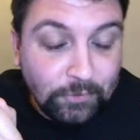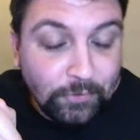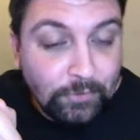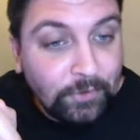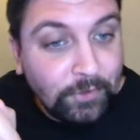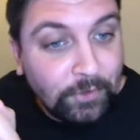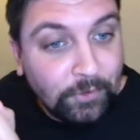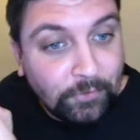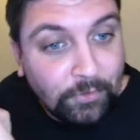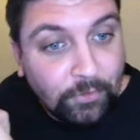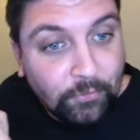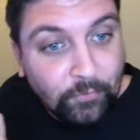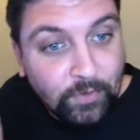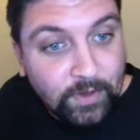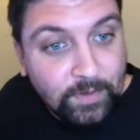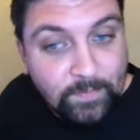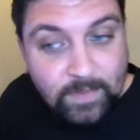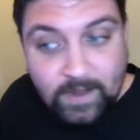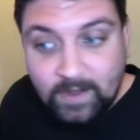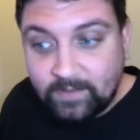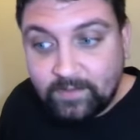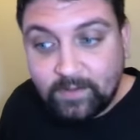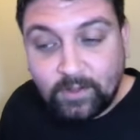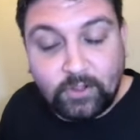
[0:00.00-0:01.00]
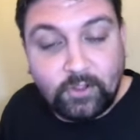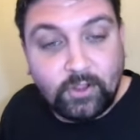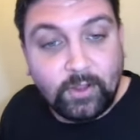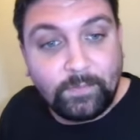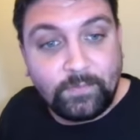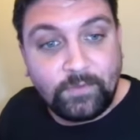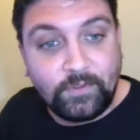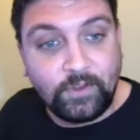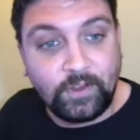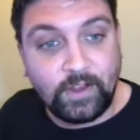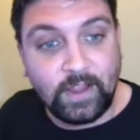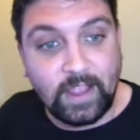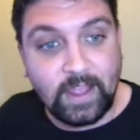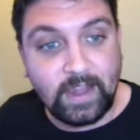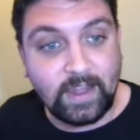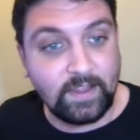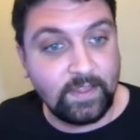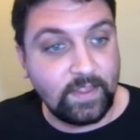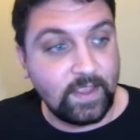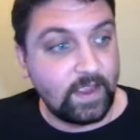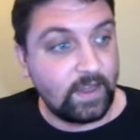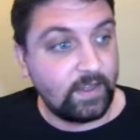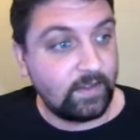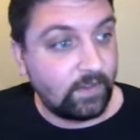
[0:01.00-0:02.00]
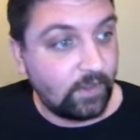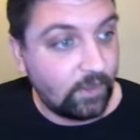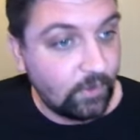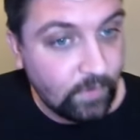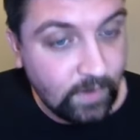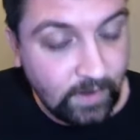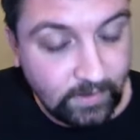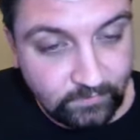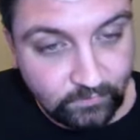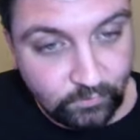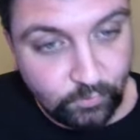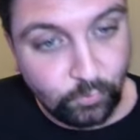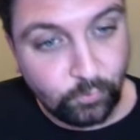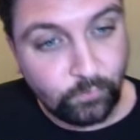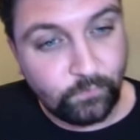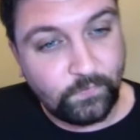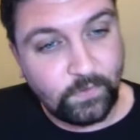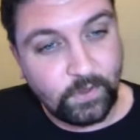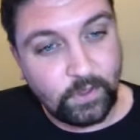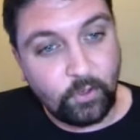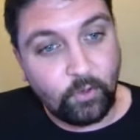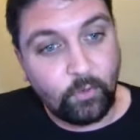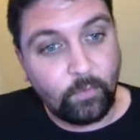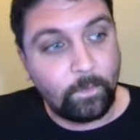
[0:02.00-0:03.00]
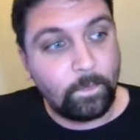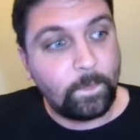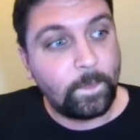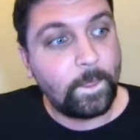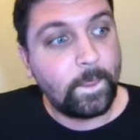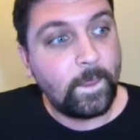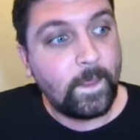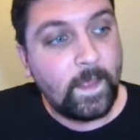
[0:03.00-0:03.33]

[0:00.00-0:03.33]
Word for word: your your three minutes of clips you get and then, you know, high school film.